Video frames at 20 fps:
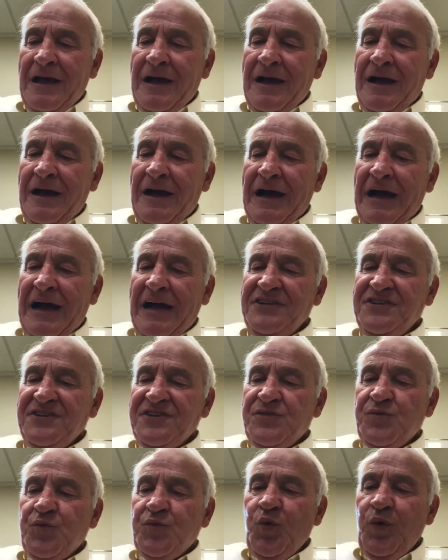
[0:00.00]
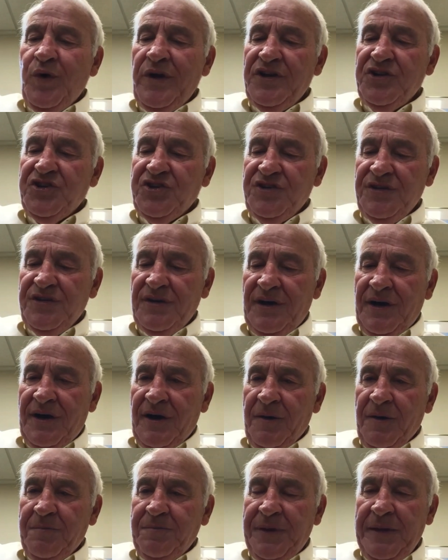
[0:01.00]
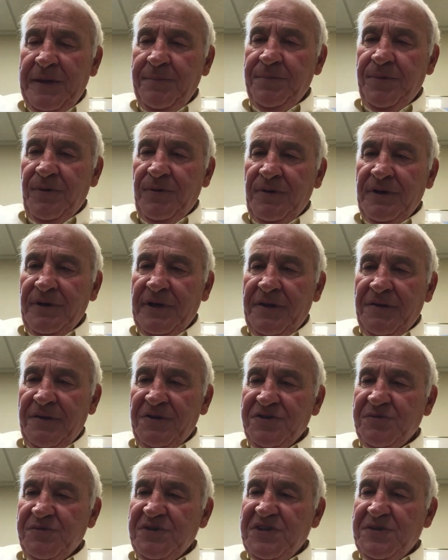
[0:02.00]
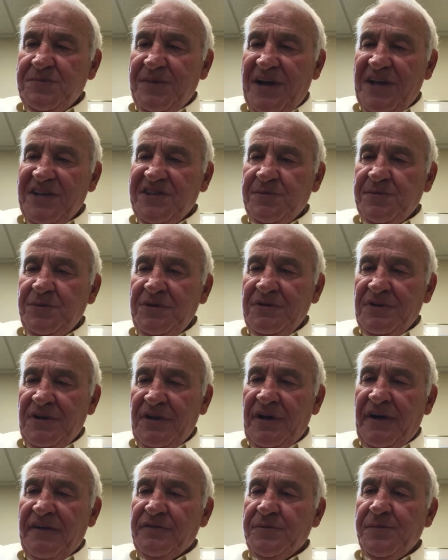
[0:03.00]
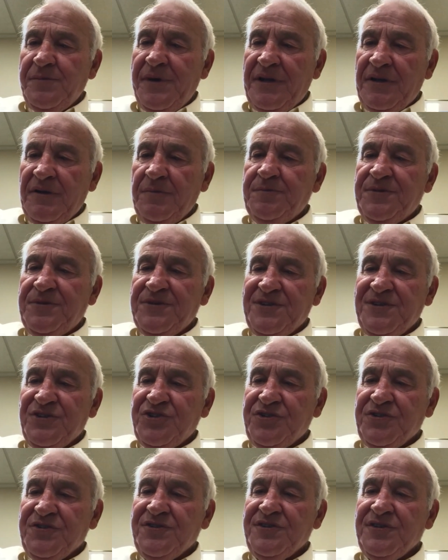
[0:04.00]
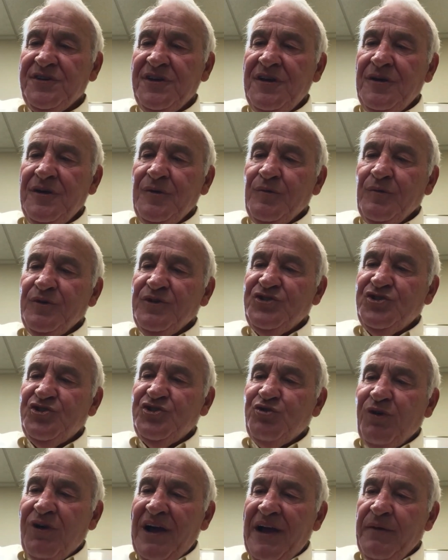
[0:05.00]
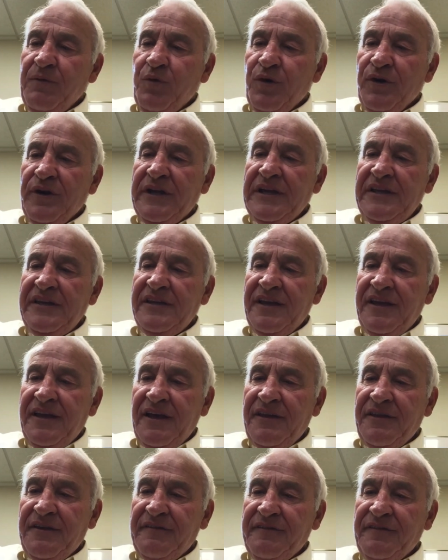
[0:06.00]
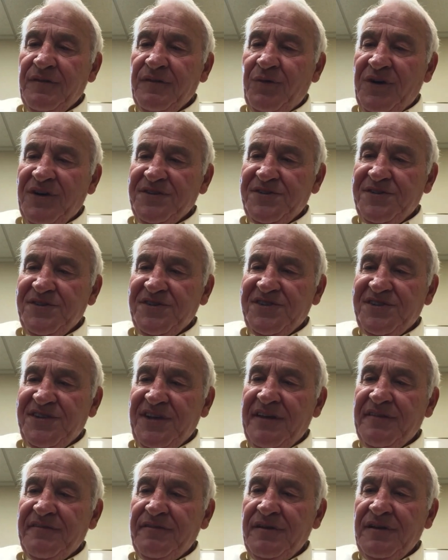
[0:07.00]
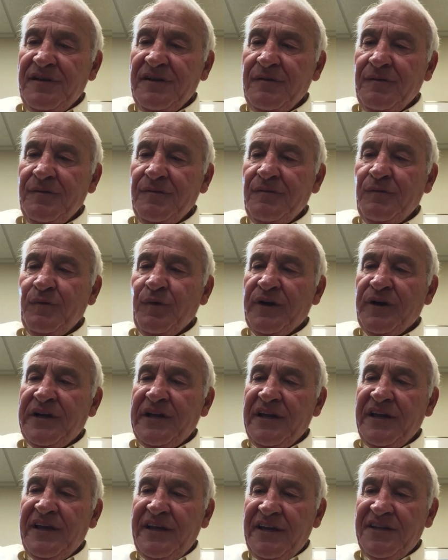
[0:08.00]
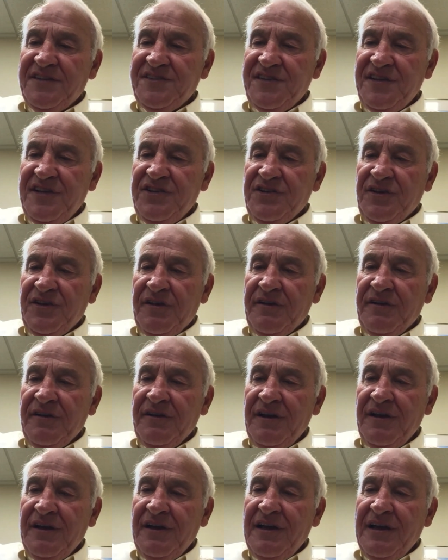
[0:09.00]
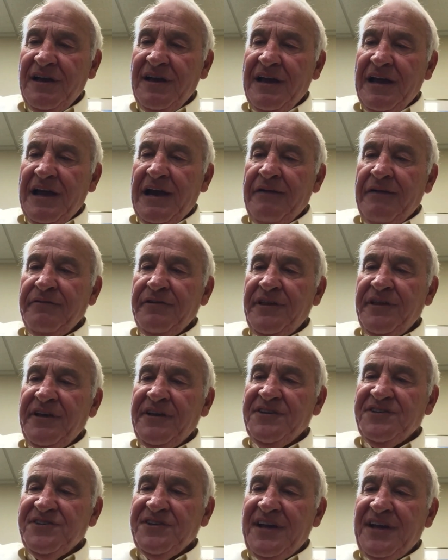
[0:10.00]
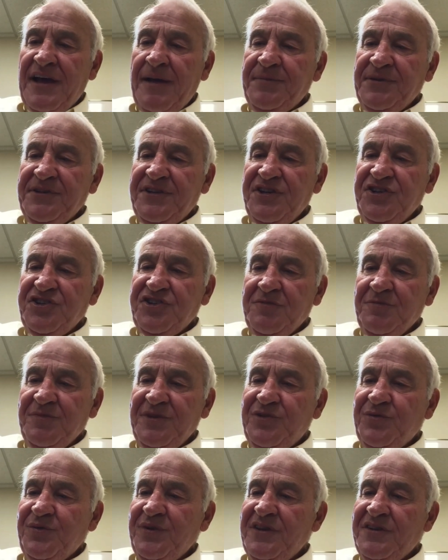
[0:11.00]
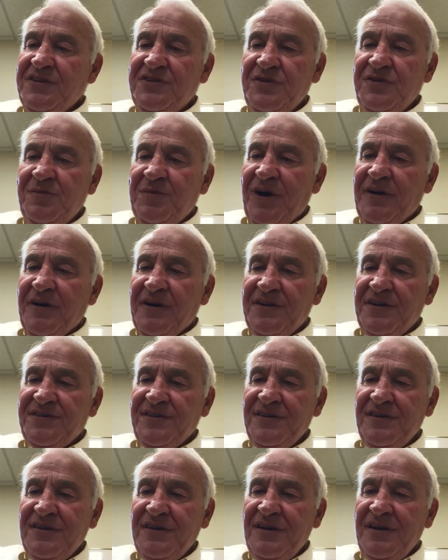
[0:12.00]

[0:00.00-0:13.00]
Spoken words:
I just wish our people in those responsible governmental positions would try working together for once instead of working against each other. Everything is a competition between the two parties,